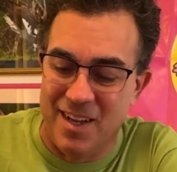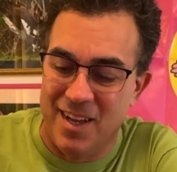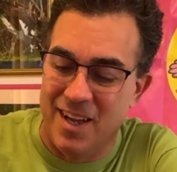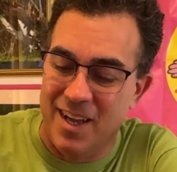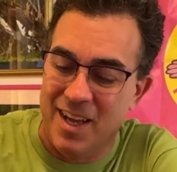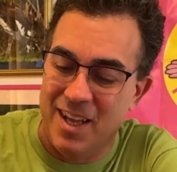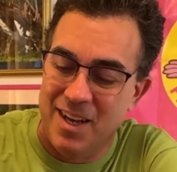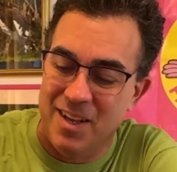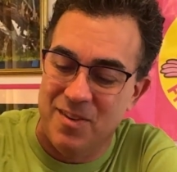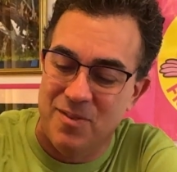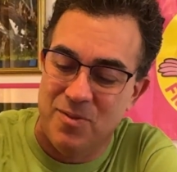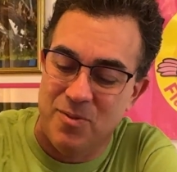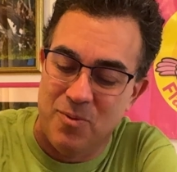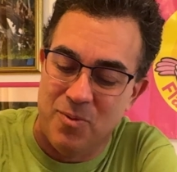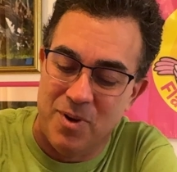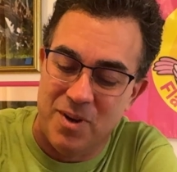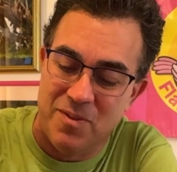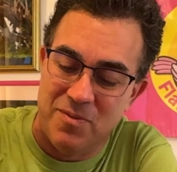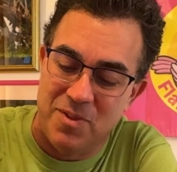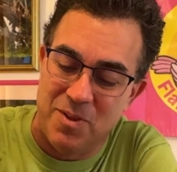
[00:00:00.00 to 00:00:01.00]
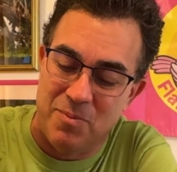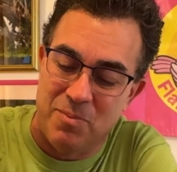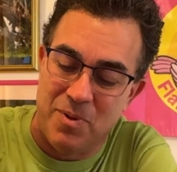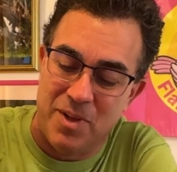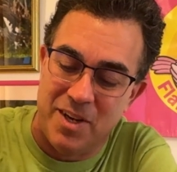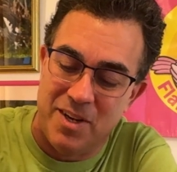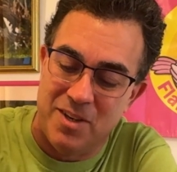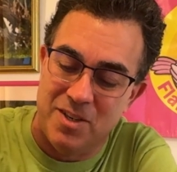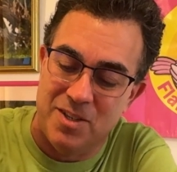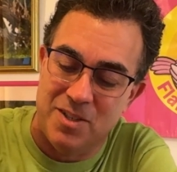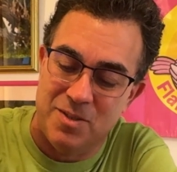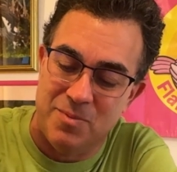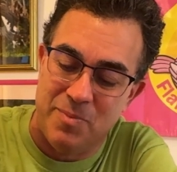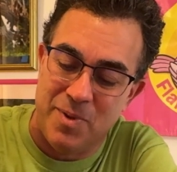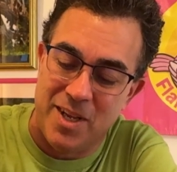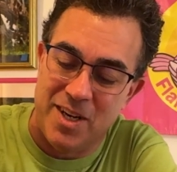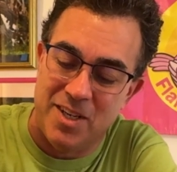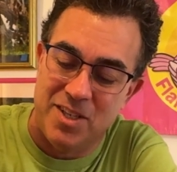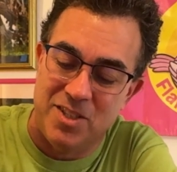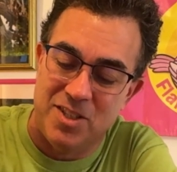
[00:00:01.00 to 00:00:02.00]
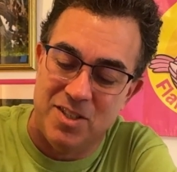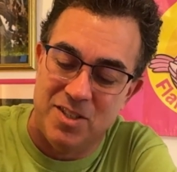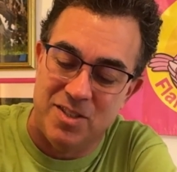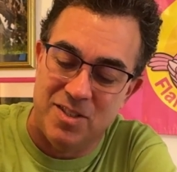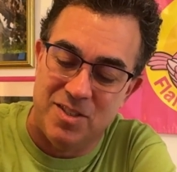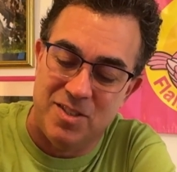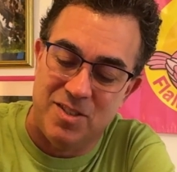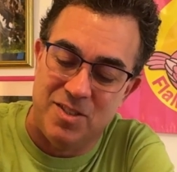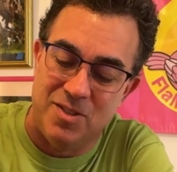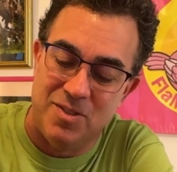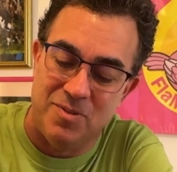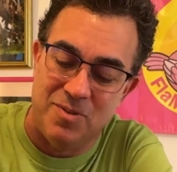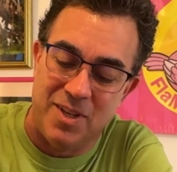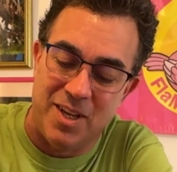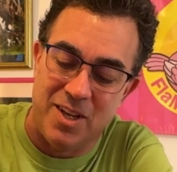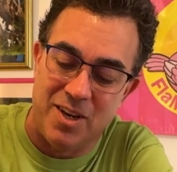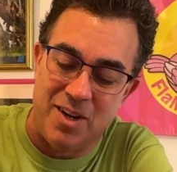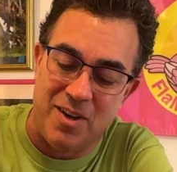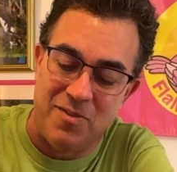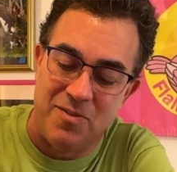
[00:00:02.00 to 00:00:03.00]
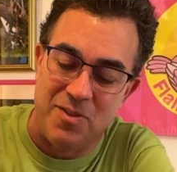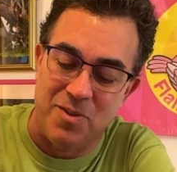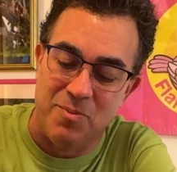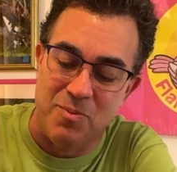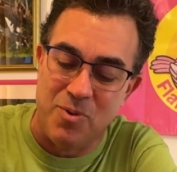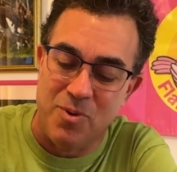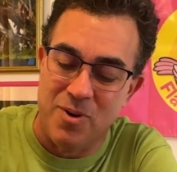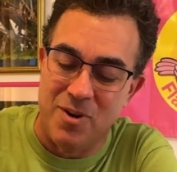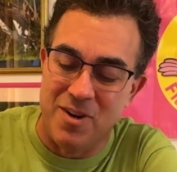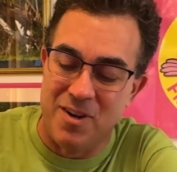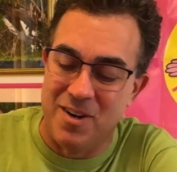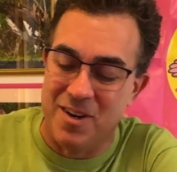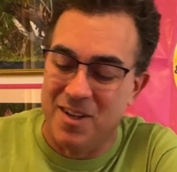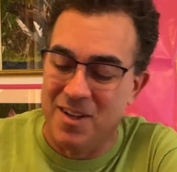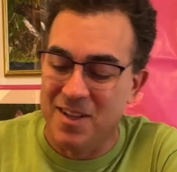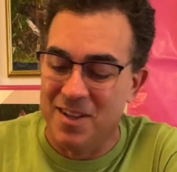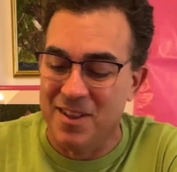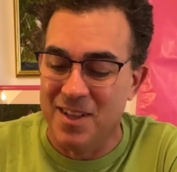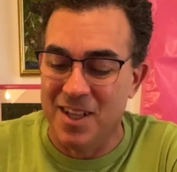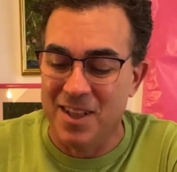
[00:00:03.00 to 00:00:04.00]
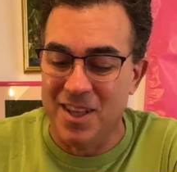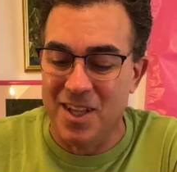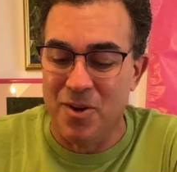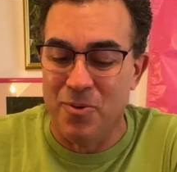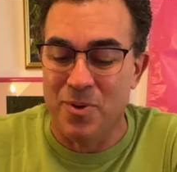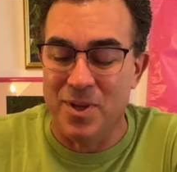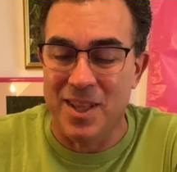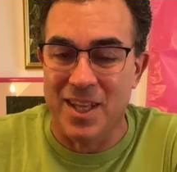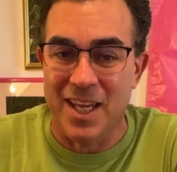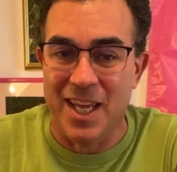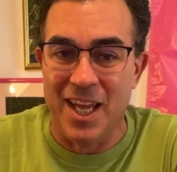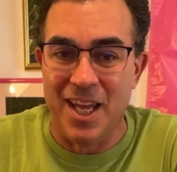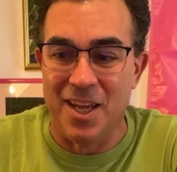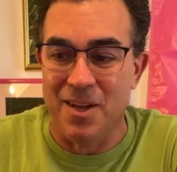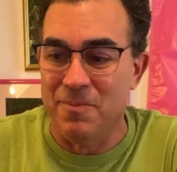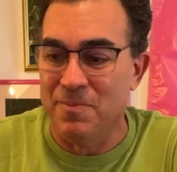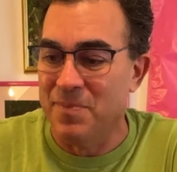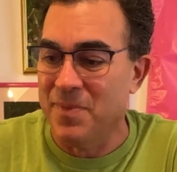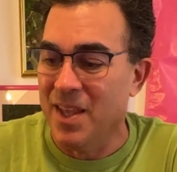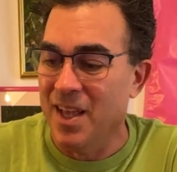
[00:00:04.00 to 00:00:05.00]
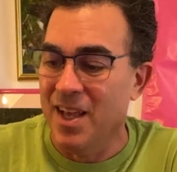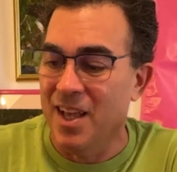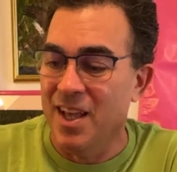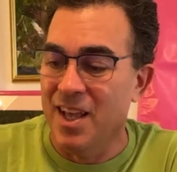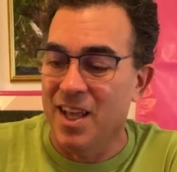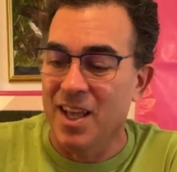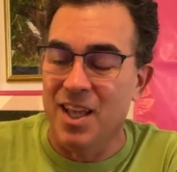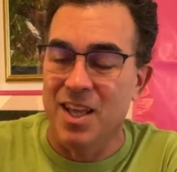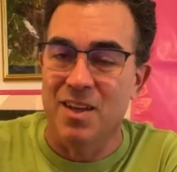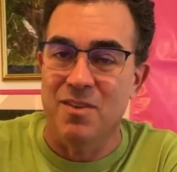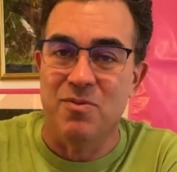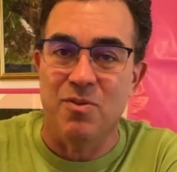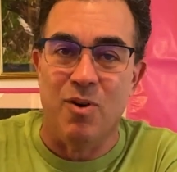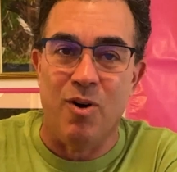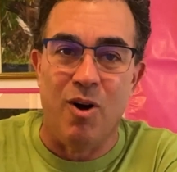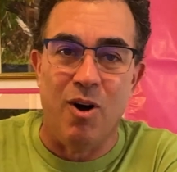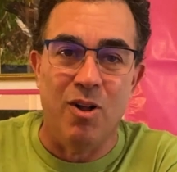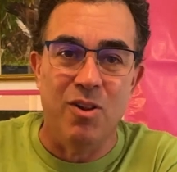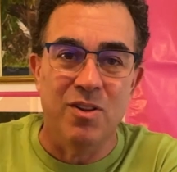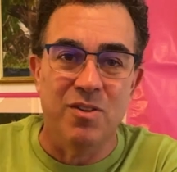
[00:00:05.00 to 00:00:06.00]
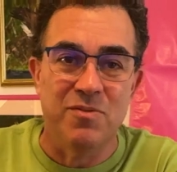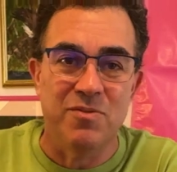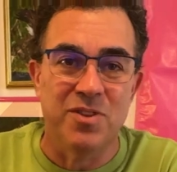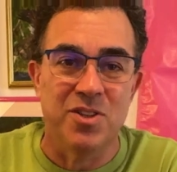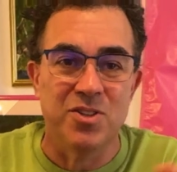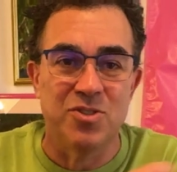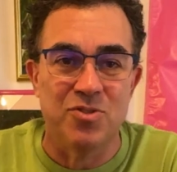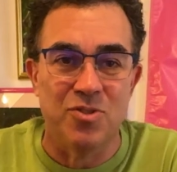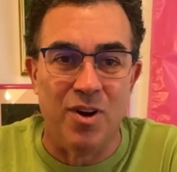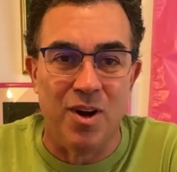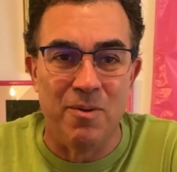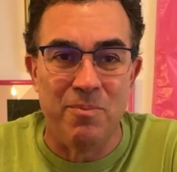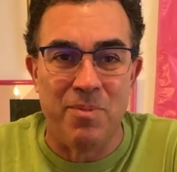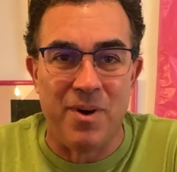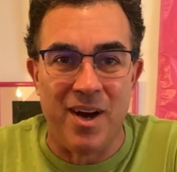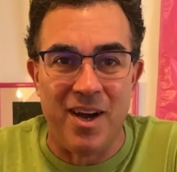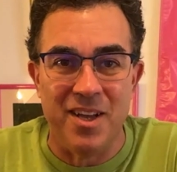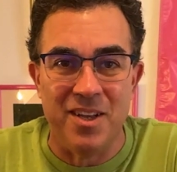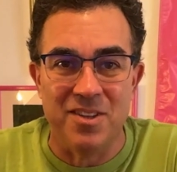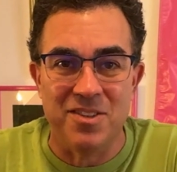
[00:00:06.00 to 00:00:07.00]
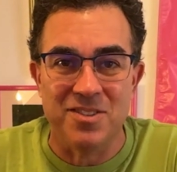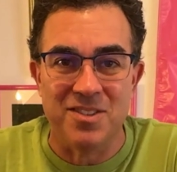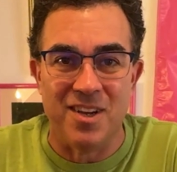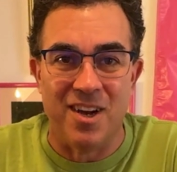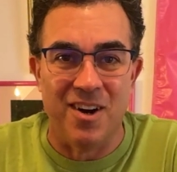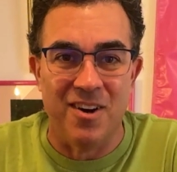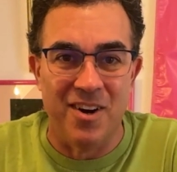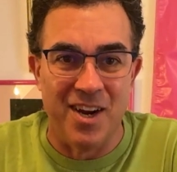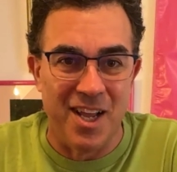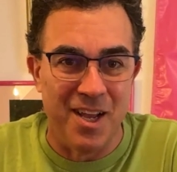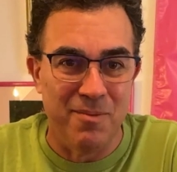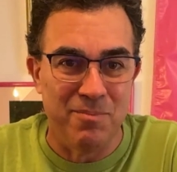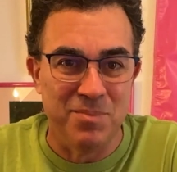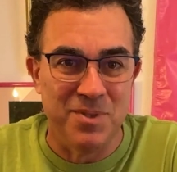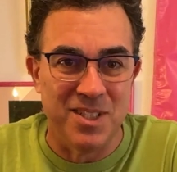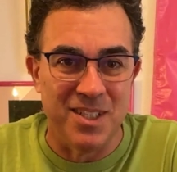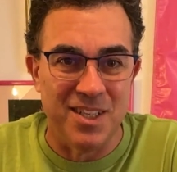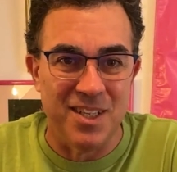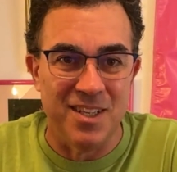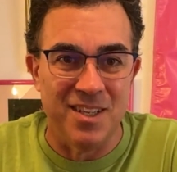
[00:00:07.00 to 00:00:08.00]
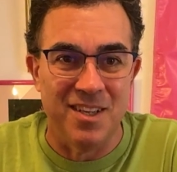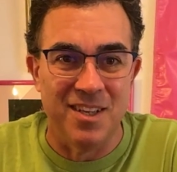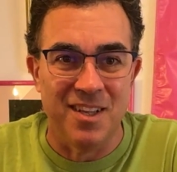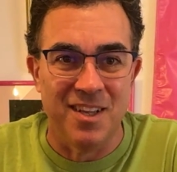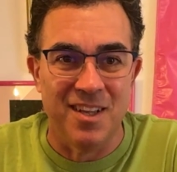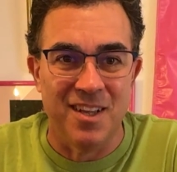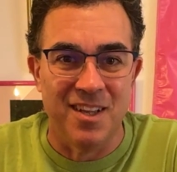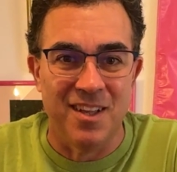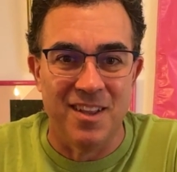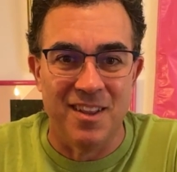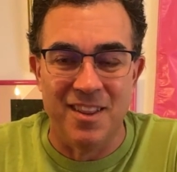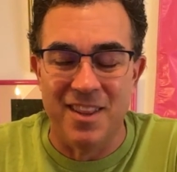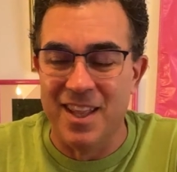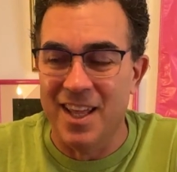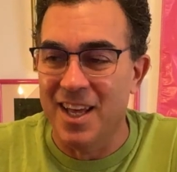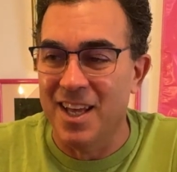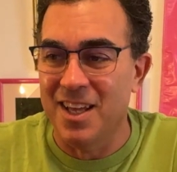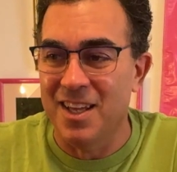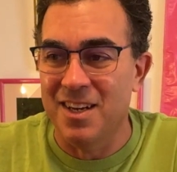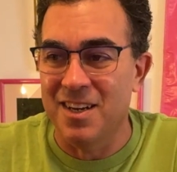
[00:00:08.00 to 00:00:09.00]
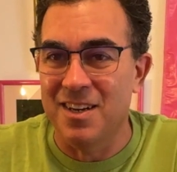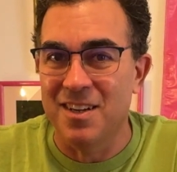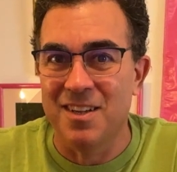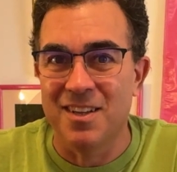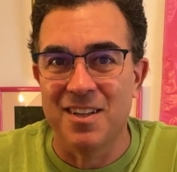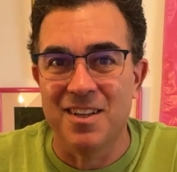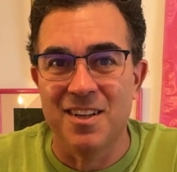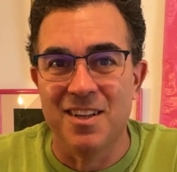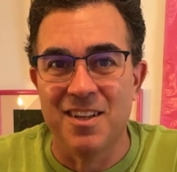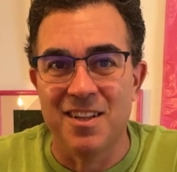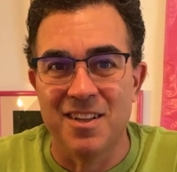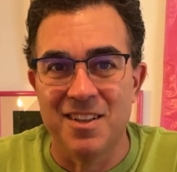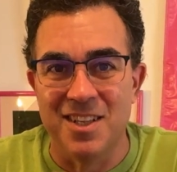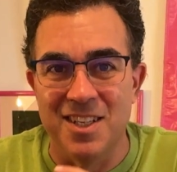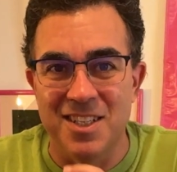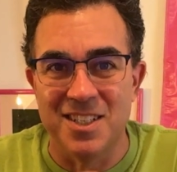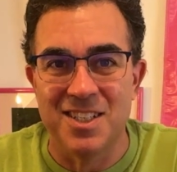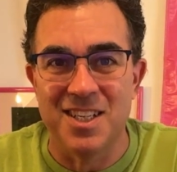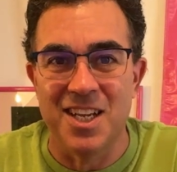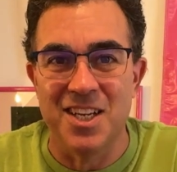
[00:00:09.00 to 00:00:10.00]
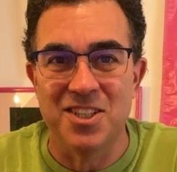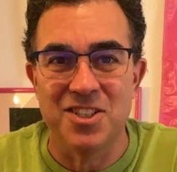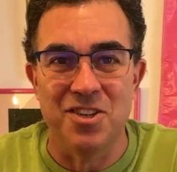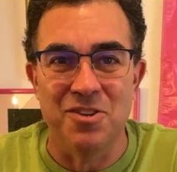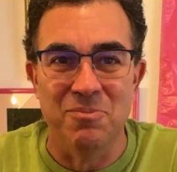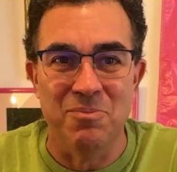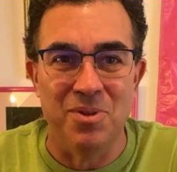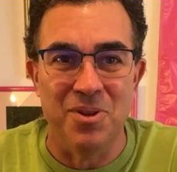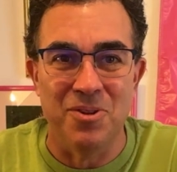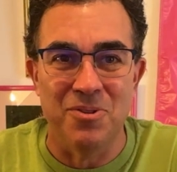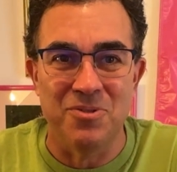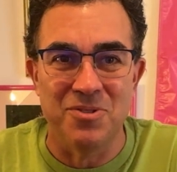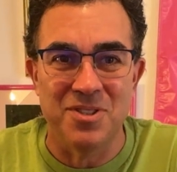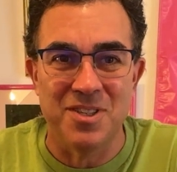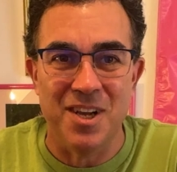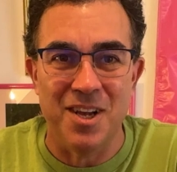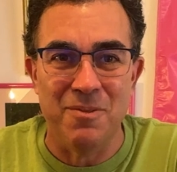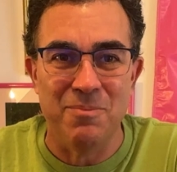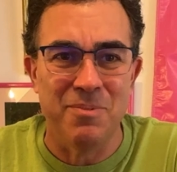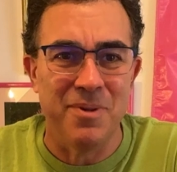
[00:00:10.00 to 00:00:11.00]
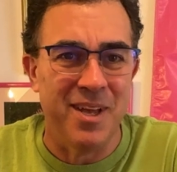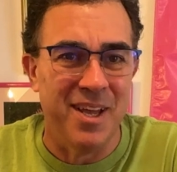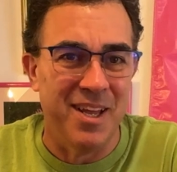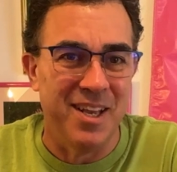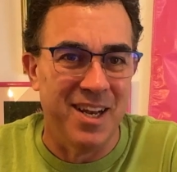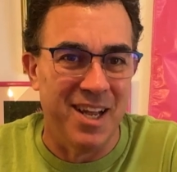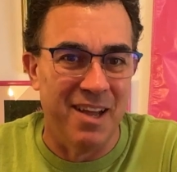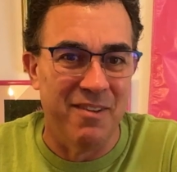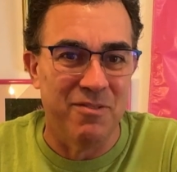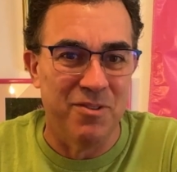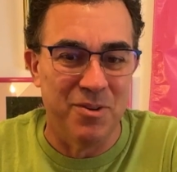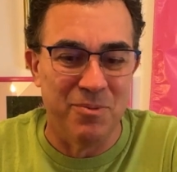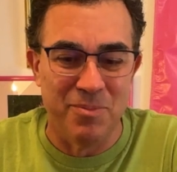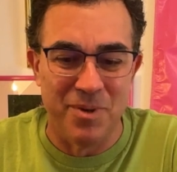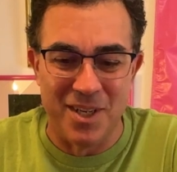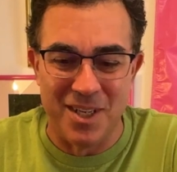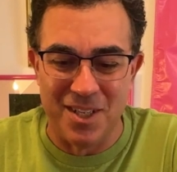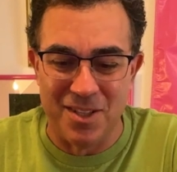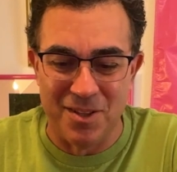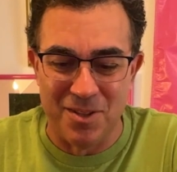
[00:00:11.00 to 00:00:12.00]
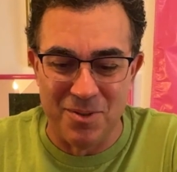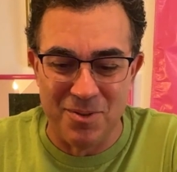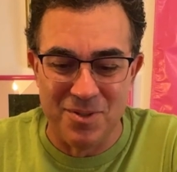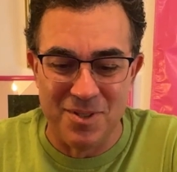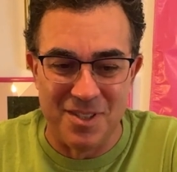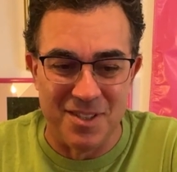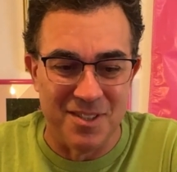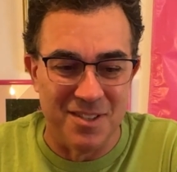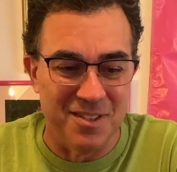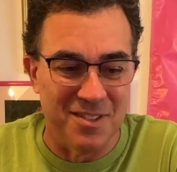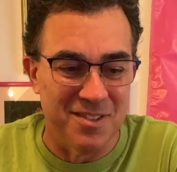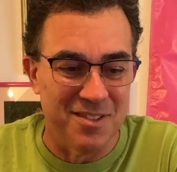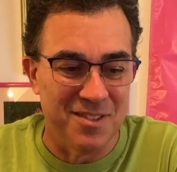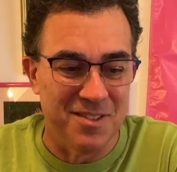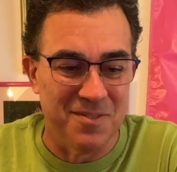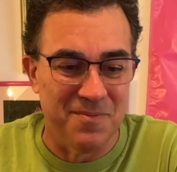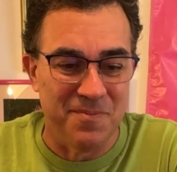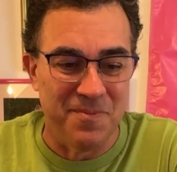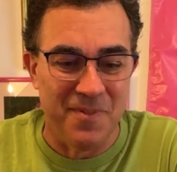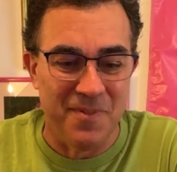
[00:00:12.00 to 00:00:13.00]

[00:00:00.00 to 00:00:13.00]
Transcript: And if one of the players manages to get off the board, then they win the game. If all of the draw piles are empty, then the station blows up and everybody loses.